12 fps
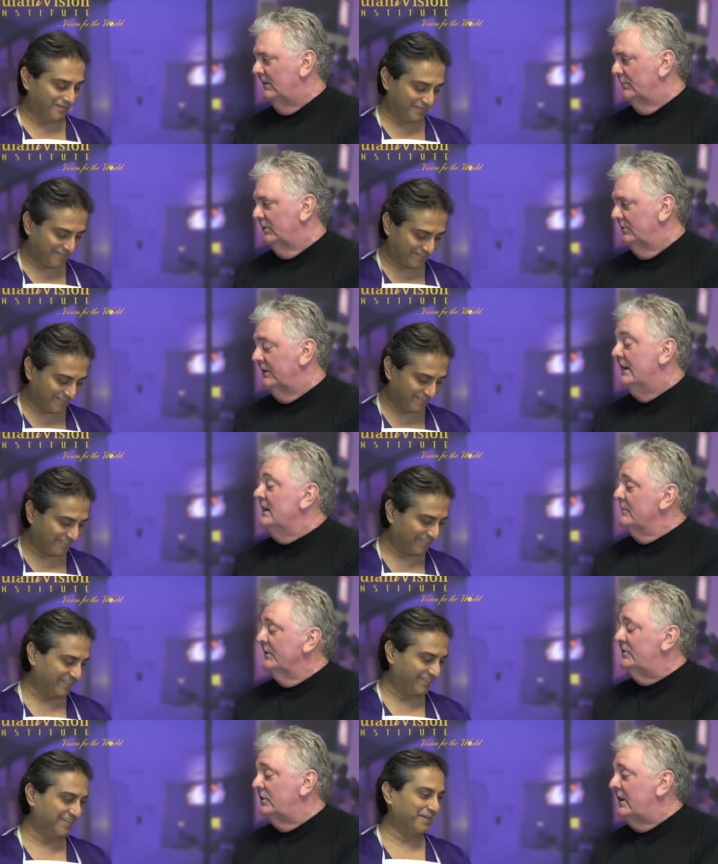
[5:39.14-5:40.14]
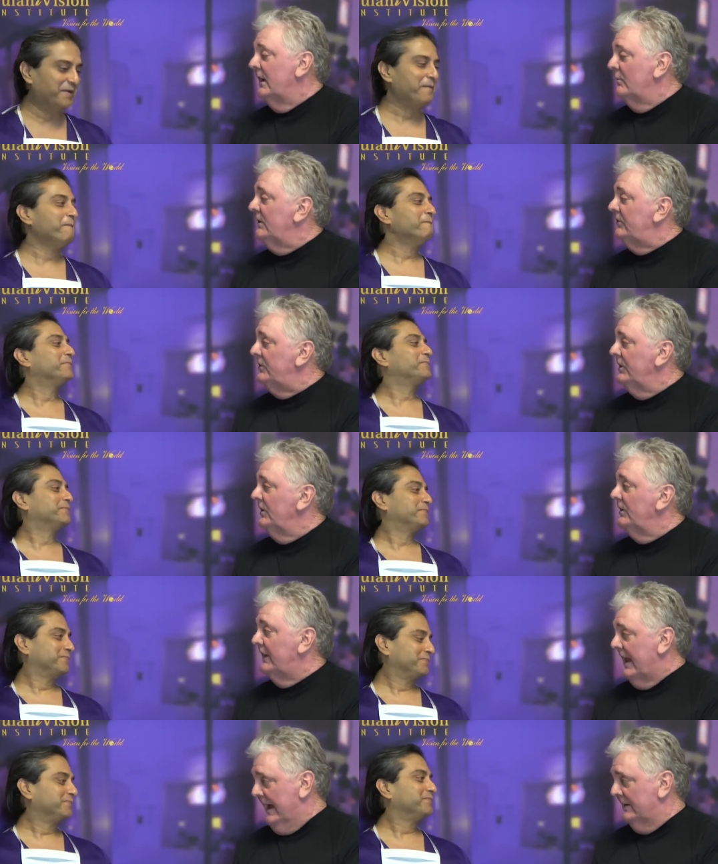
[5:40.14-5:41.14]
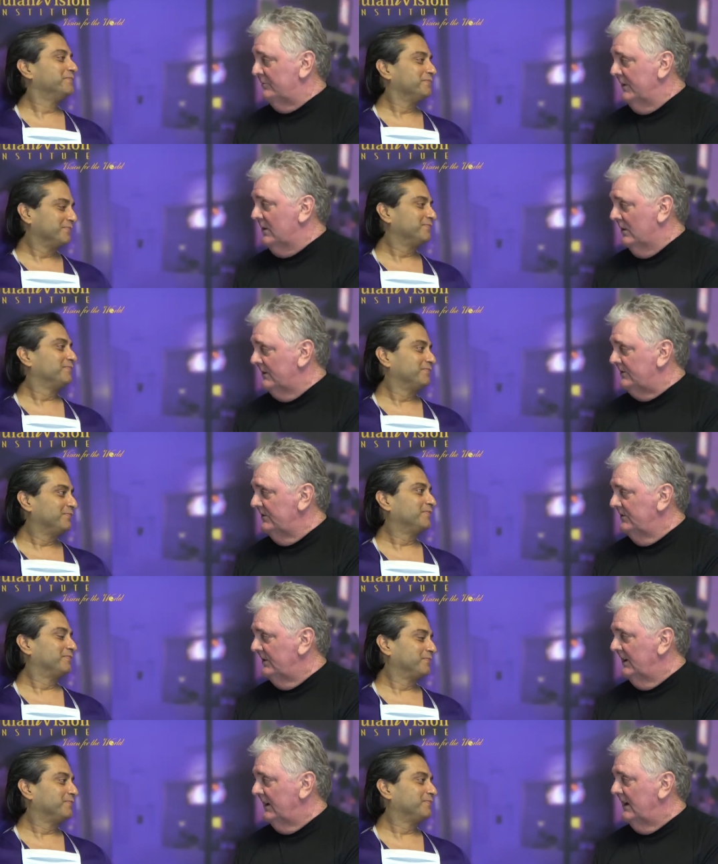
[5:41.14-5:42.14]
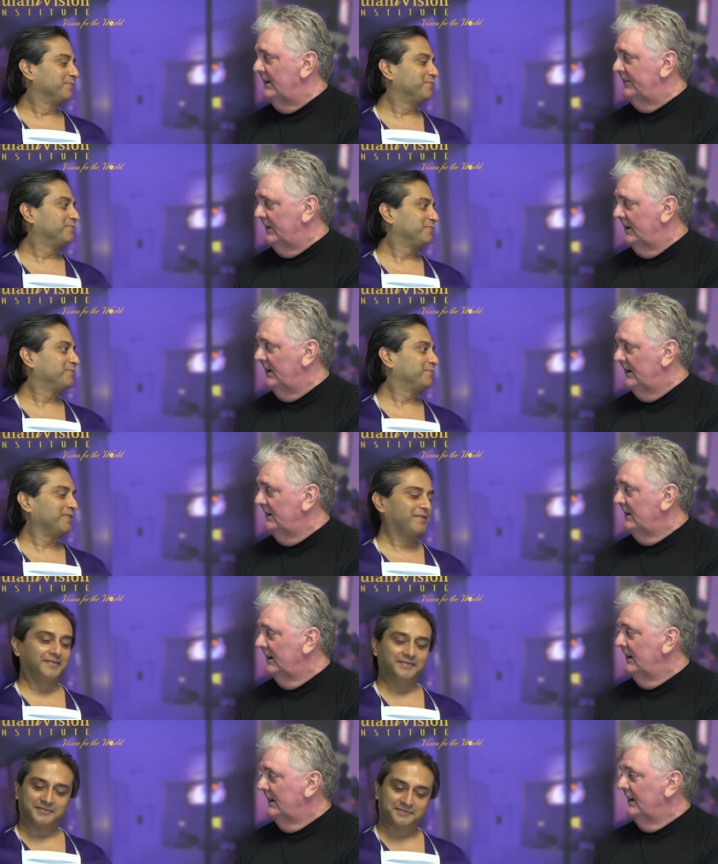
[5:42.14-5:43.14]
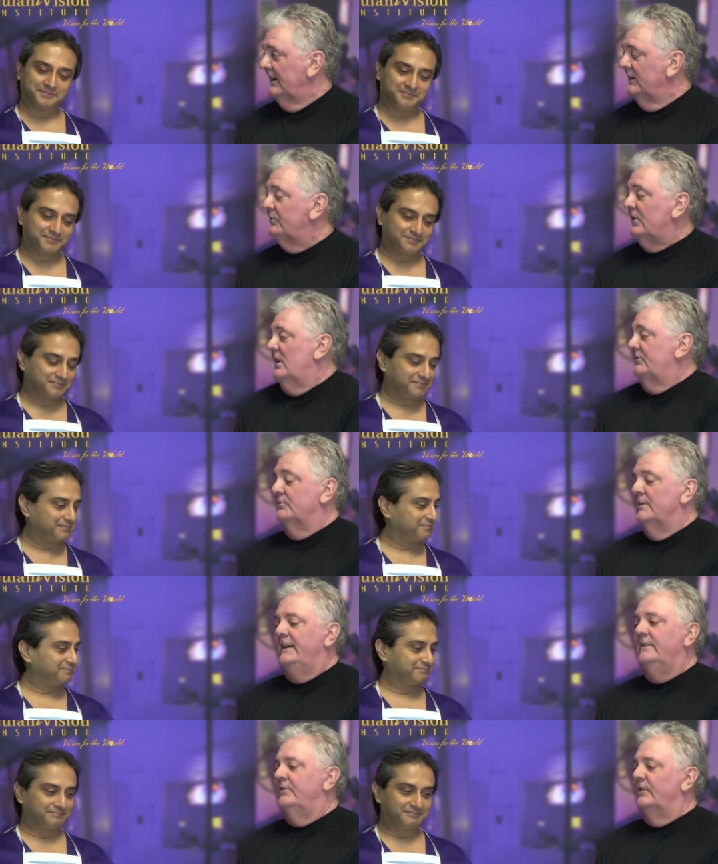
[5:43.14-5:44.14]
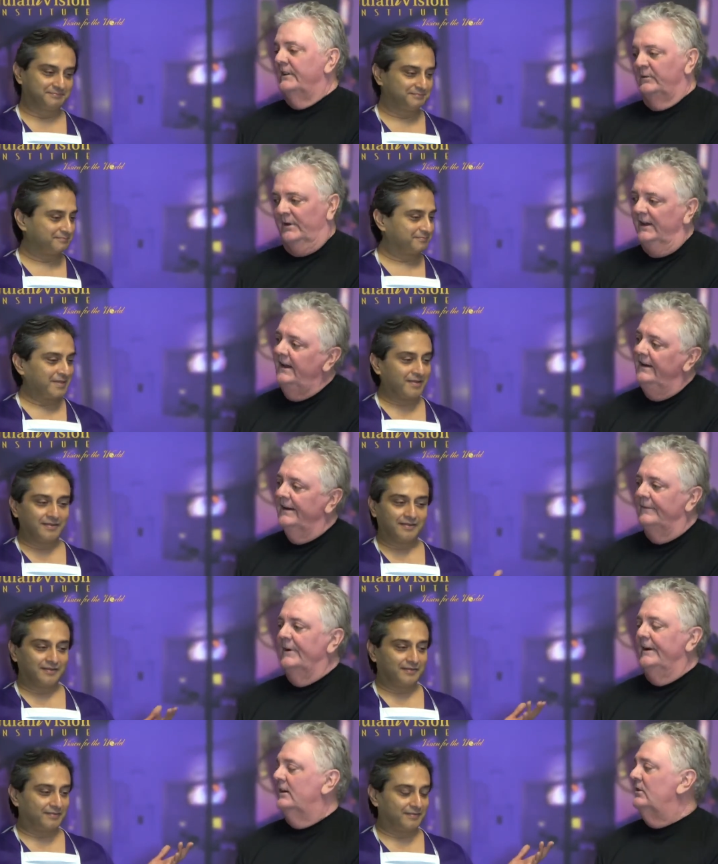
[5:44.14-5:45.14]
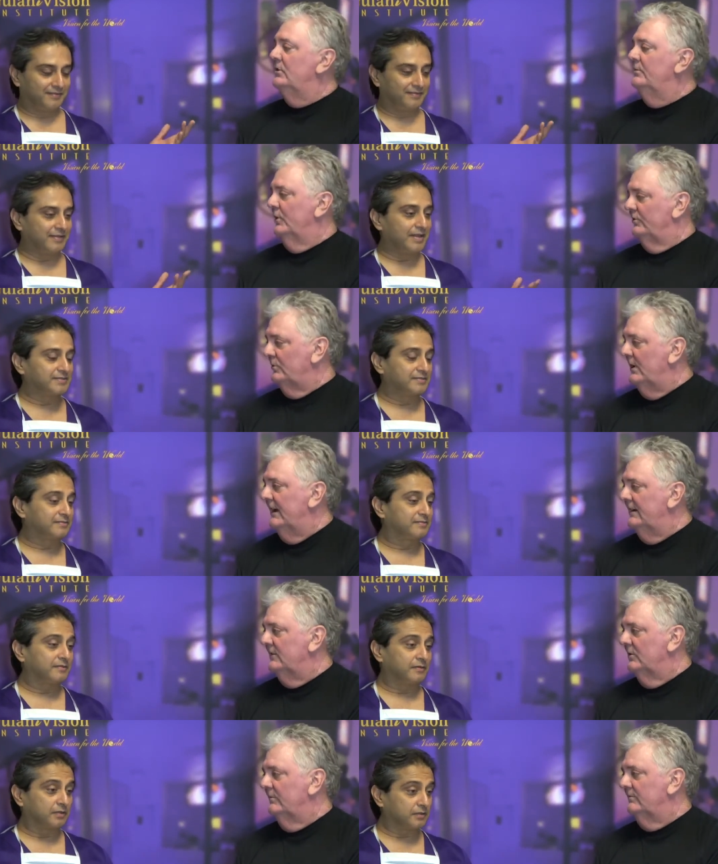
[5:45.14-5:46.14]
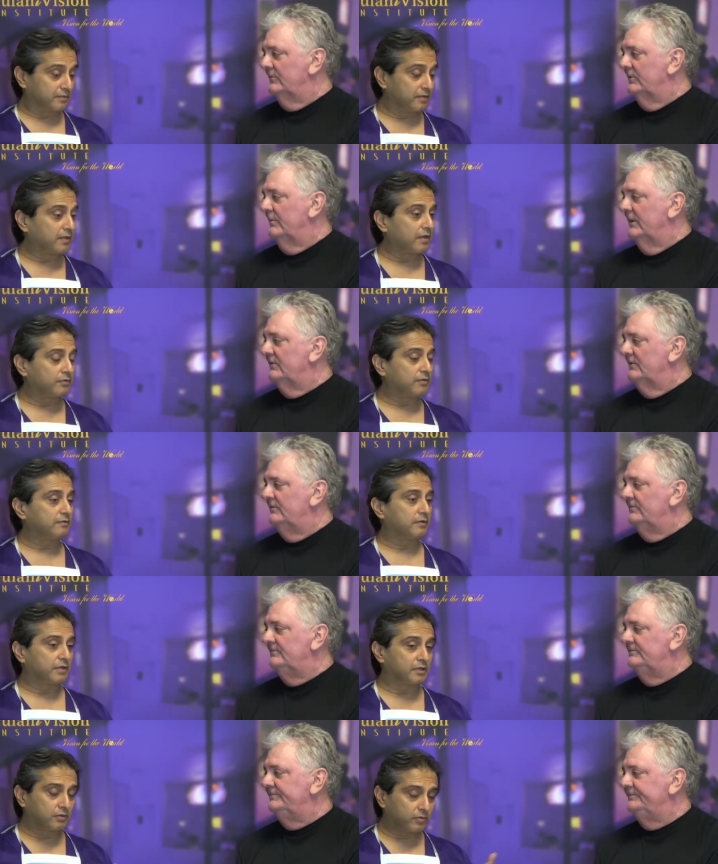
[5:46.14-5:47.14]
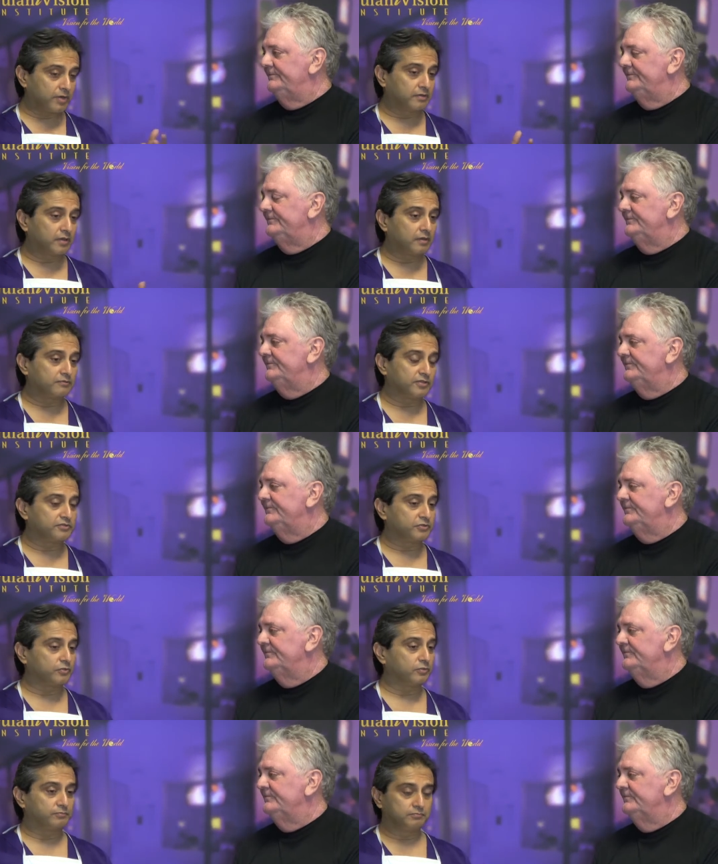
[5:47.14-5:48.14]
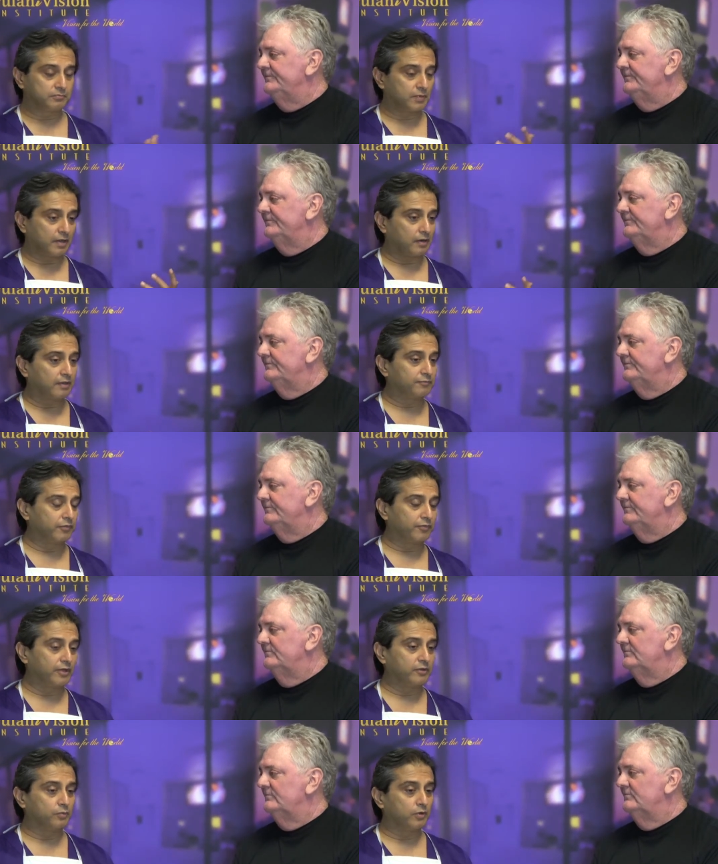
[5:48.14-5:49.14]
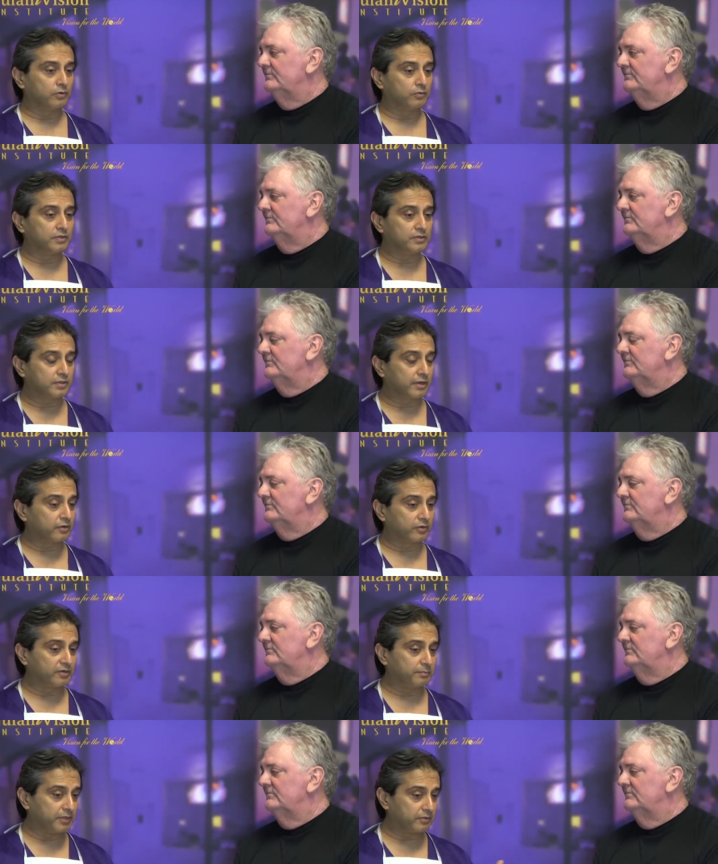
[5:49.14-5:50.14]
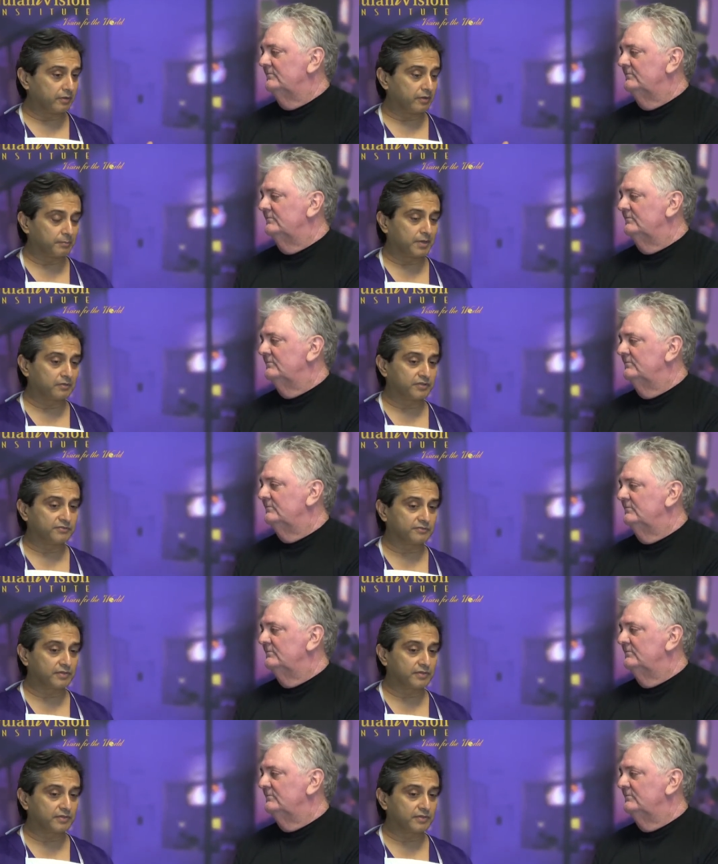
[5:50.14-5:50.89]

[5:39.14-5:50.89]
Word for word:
Speaker 1: and move. but you kept me still and asked me questions, and it got done it was awesome. I didn't feel any pain. I went
Speaker 2: home, That's sweat. Another thing, Kevin, another great thing since you, I love the way you want to interrogate me today about these